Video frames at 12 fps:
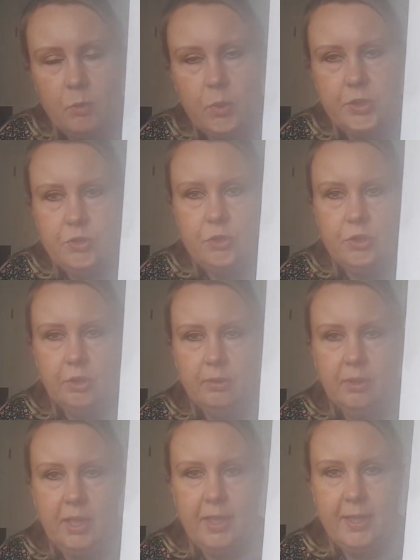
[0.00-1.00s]
which
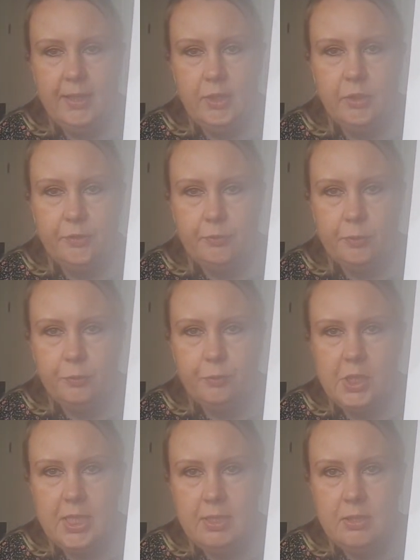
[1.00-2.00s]
I got for
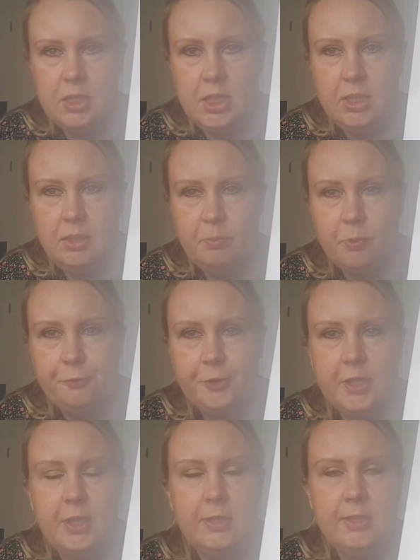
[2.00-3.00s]
free. She
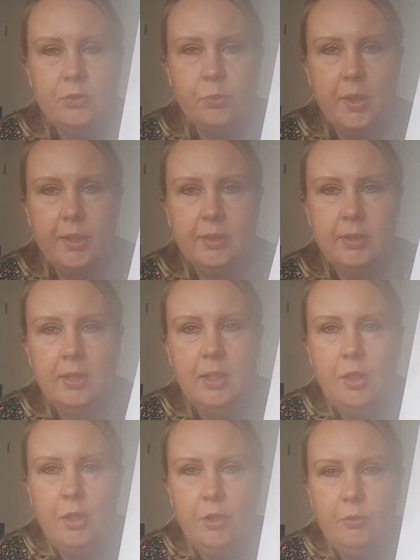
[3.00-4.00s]
provided this one
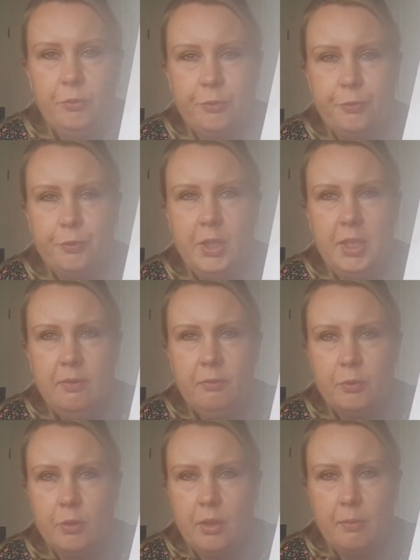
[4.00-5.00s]
for free
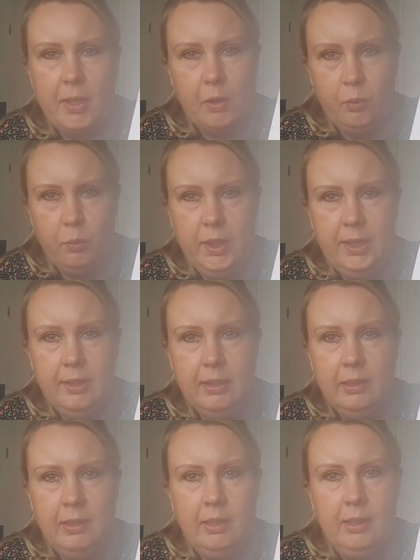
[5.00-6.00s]
for about a
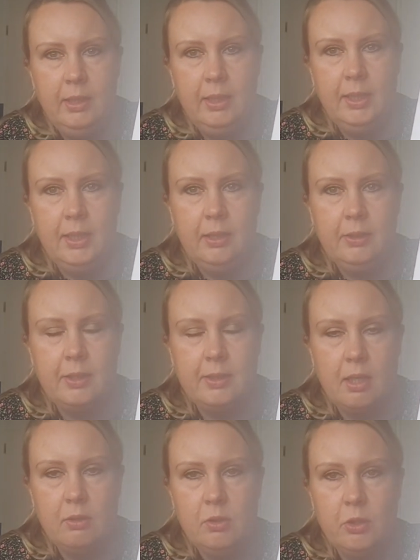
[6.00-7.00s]
week, and I
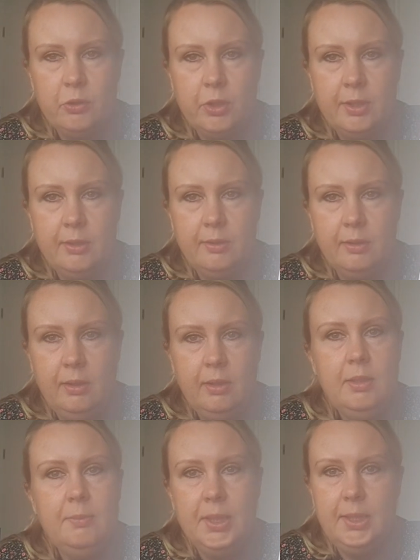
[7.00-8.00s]
downloaded it
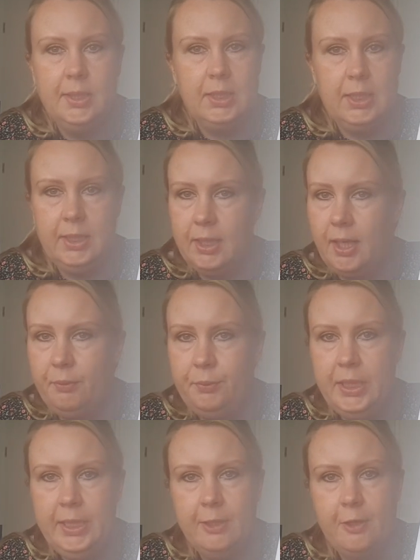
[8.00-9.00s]
immediately. I
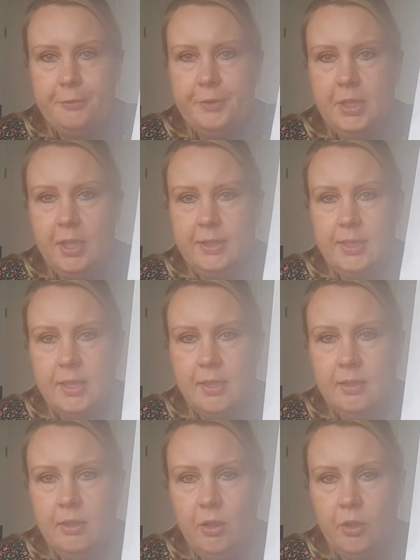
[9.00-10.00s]
really love the
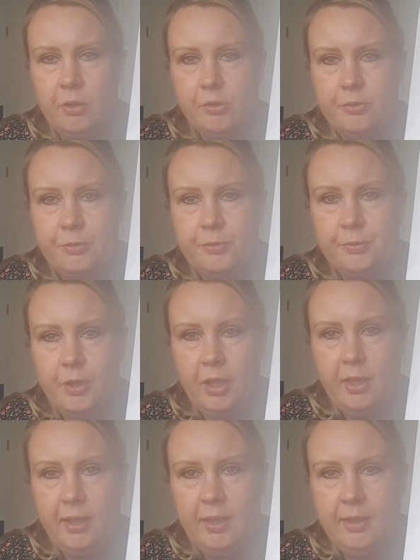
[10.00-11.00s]
idea of
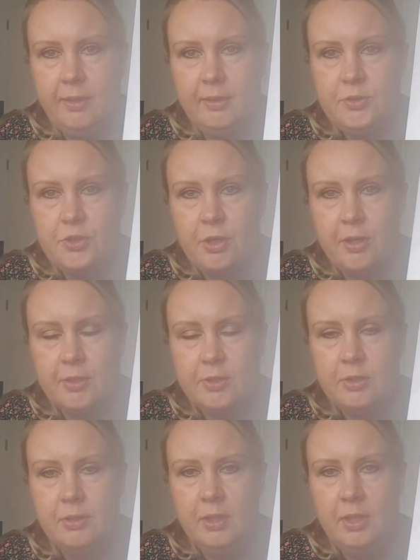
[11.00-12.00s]
a
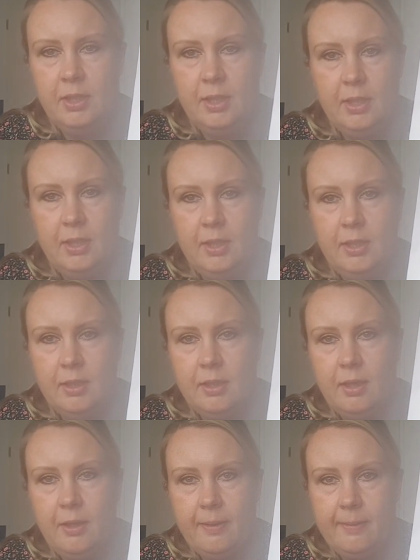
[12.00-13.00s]
chart
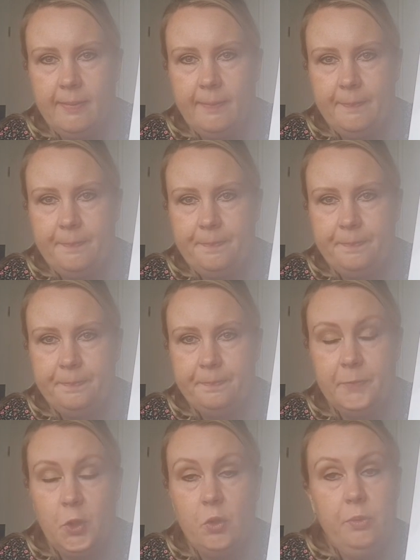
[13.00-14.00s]

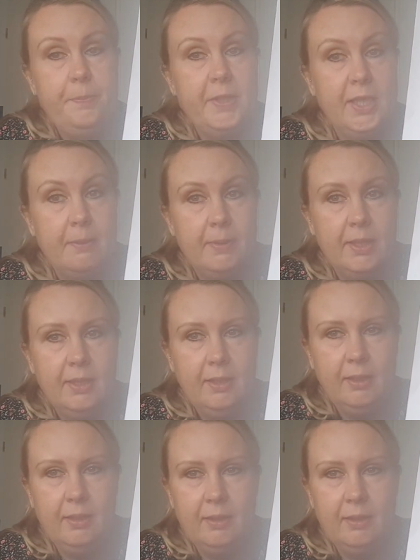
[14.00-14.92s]
called Pandemic.